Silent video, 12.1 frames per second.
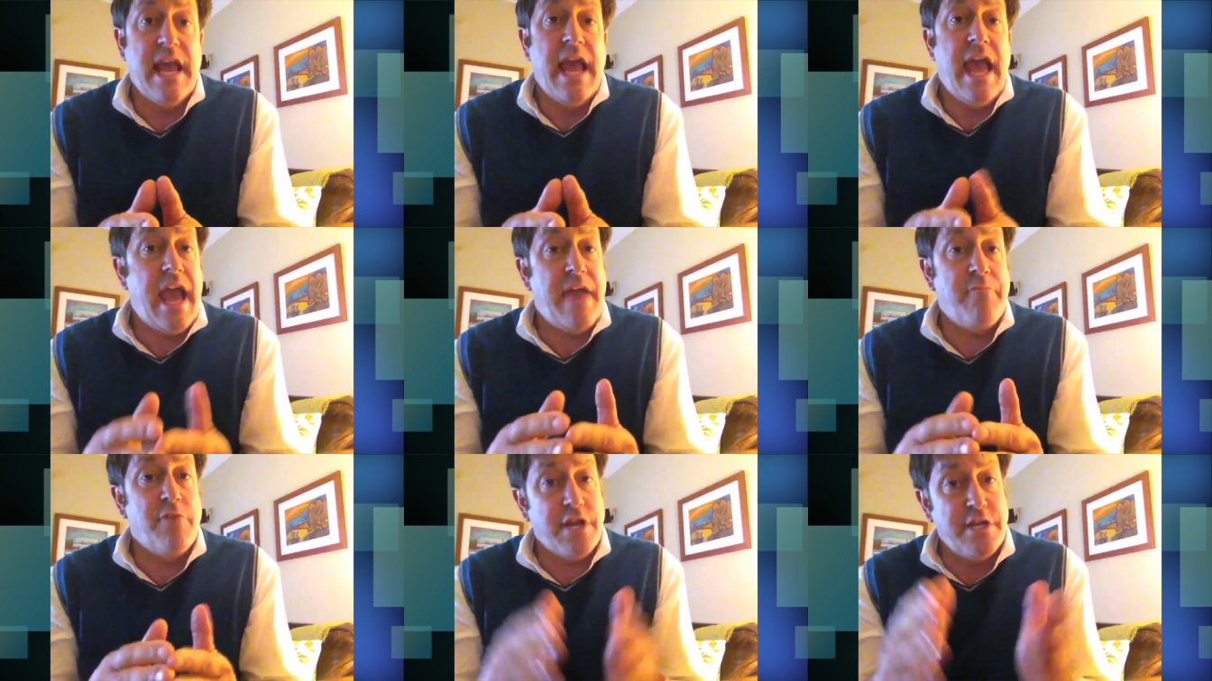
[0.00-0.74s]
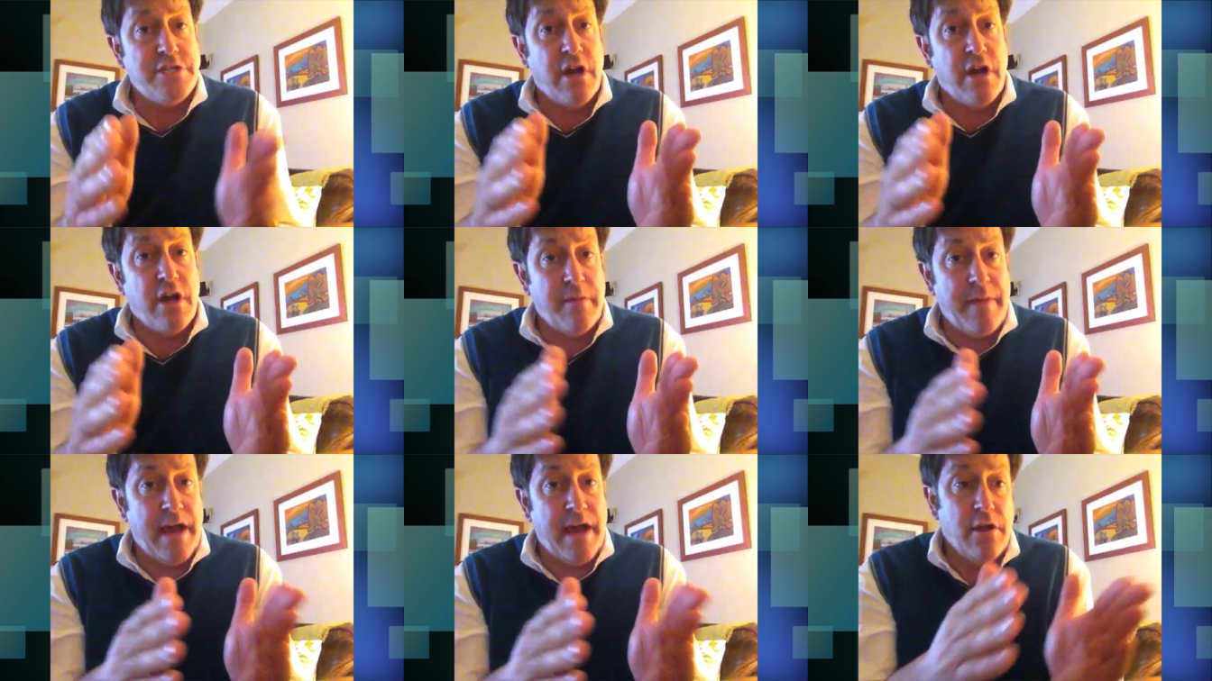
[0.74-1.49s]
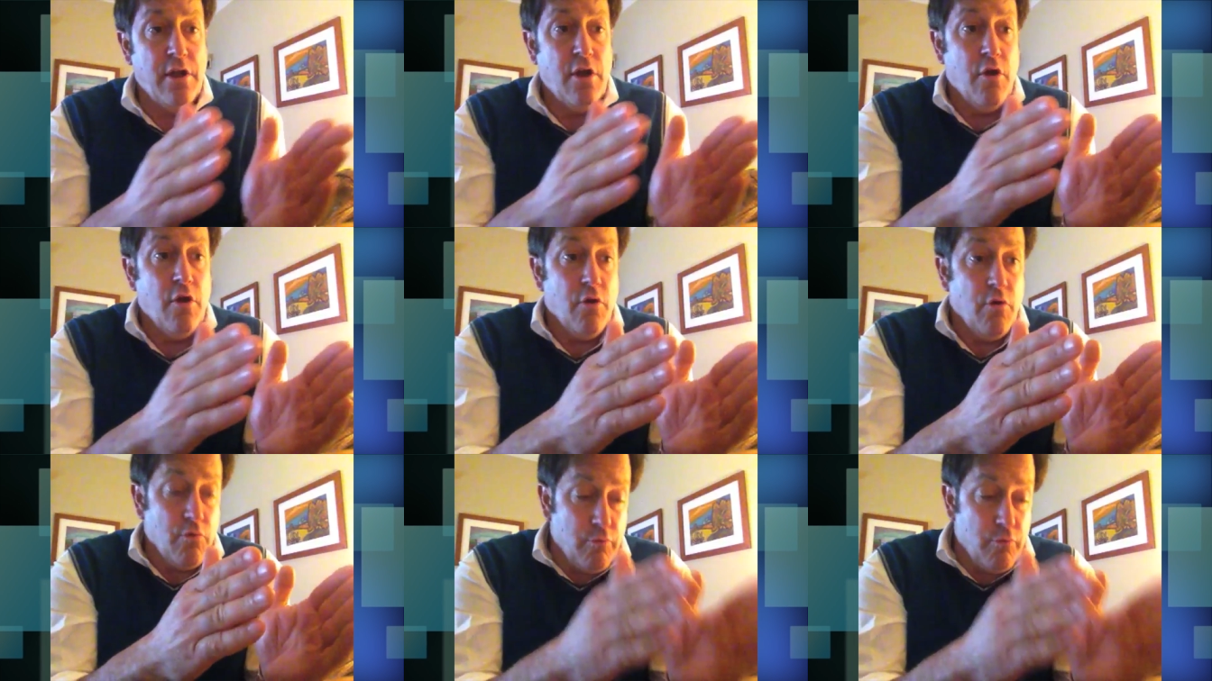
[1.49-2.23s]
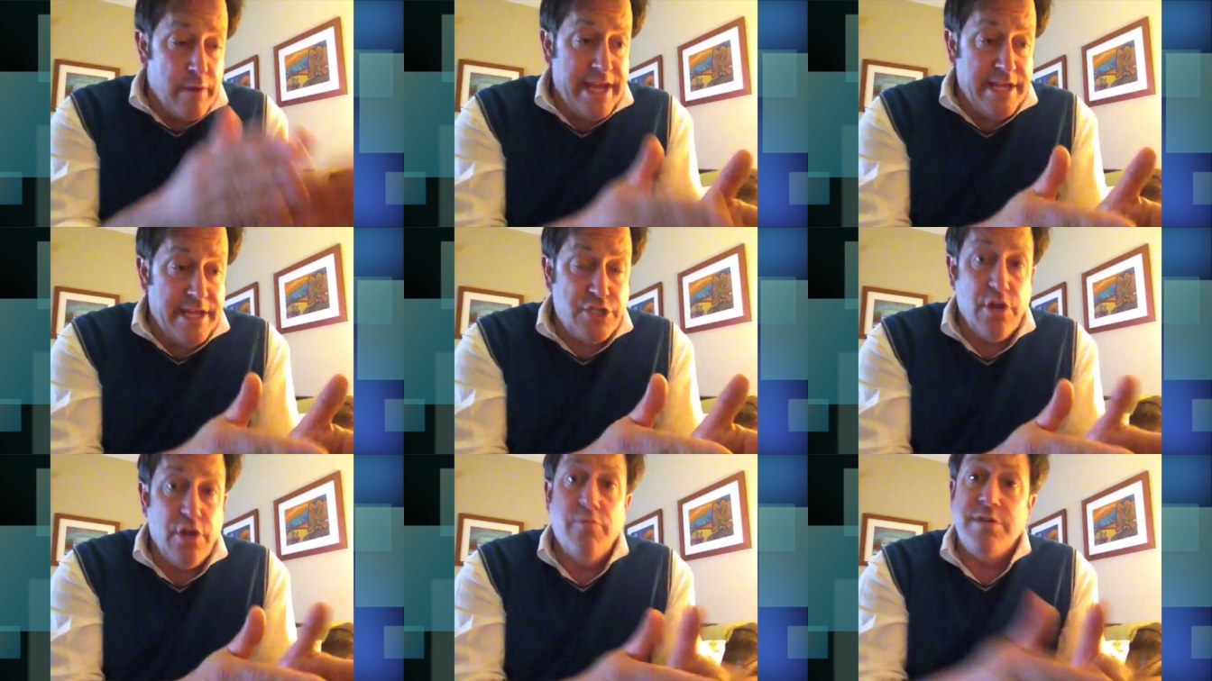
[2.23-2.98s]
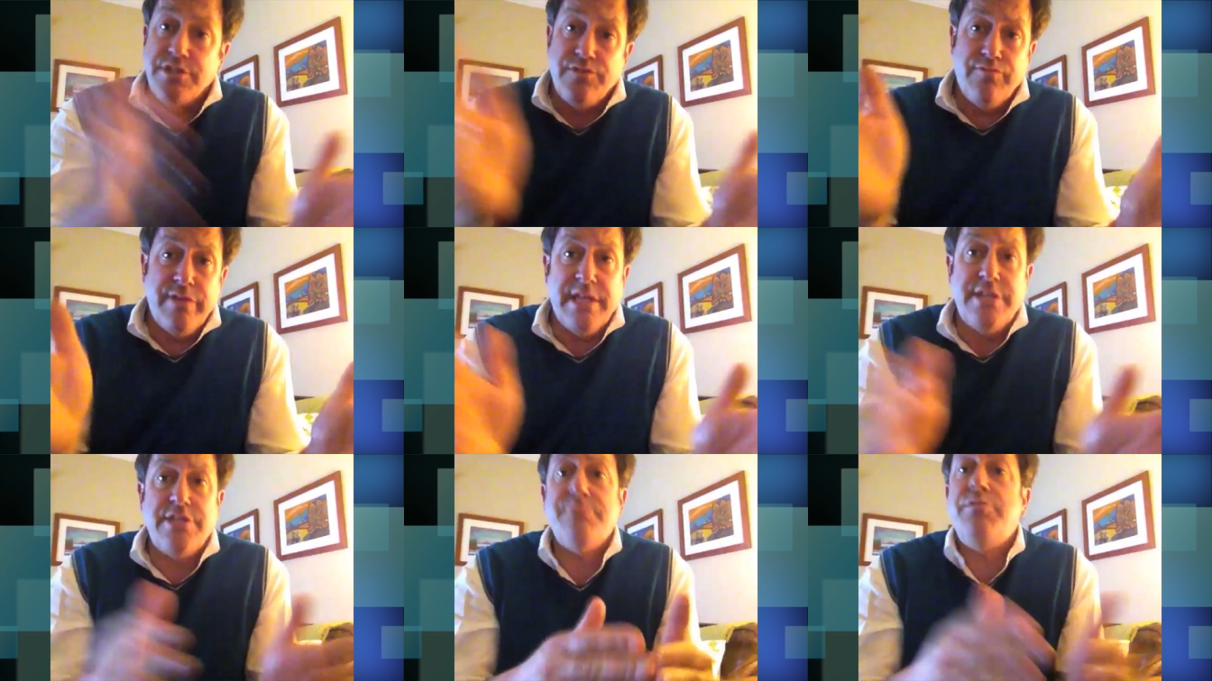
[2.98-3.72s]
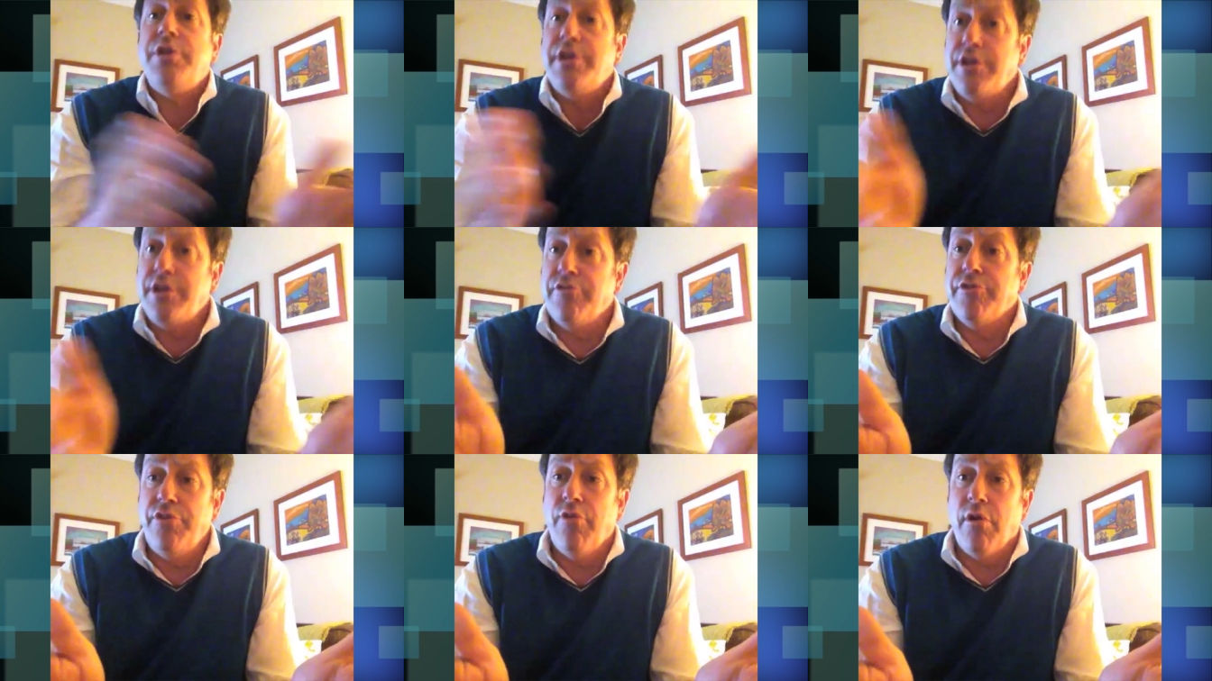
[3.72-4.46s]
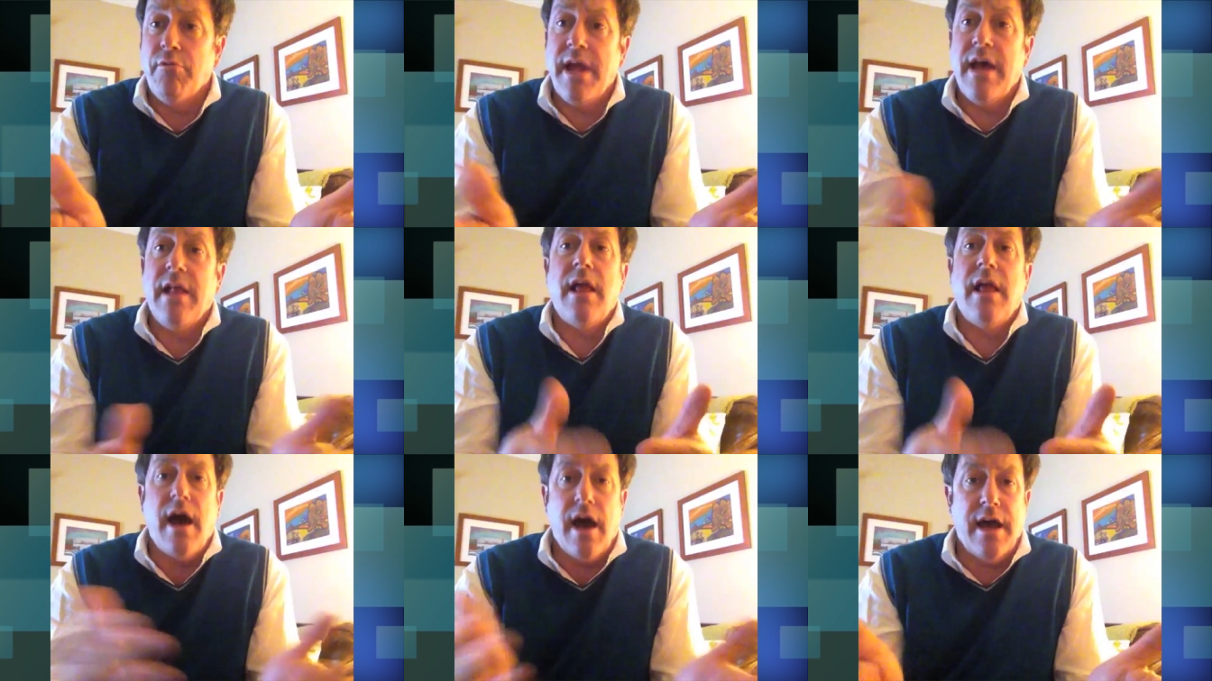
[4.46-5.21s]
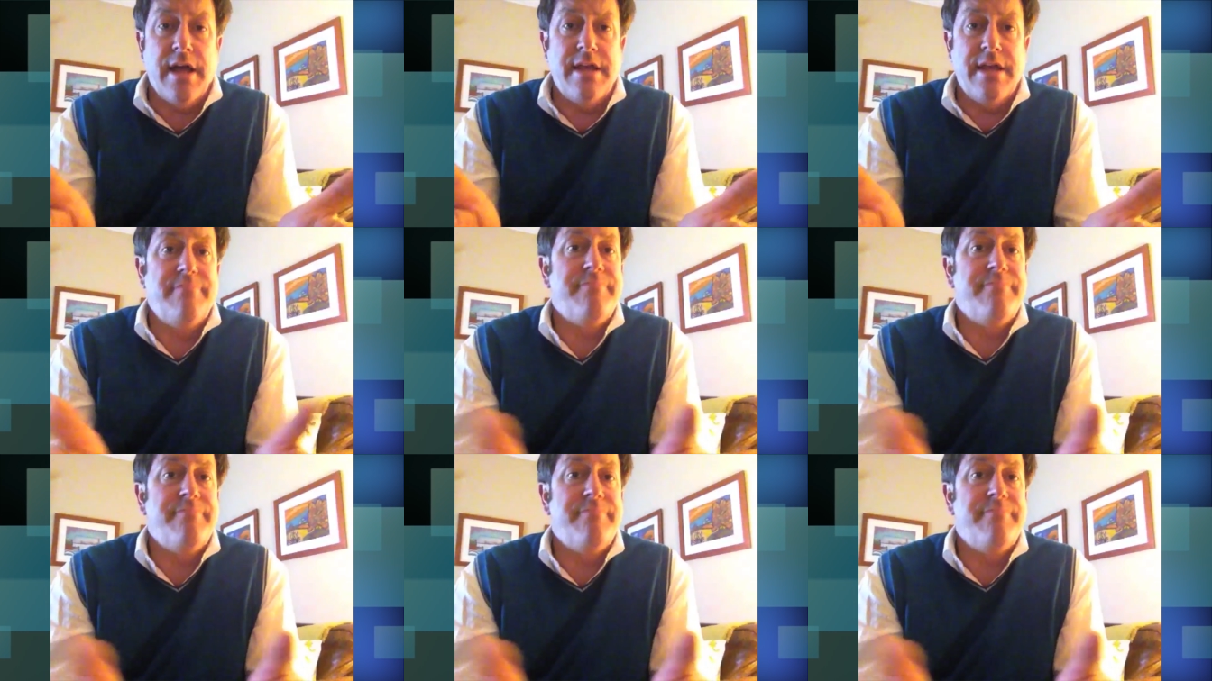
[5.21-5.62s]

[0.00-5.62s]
And we're going to talk about Reach, which is really just putting your URL on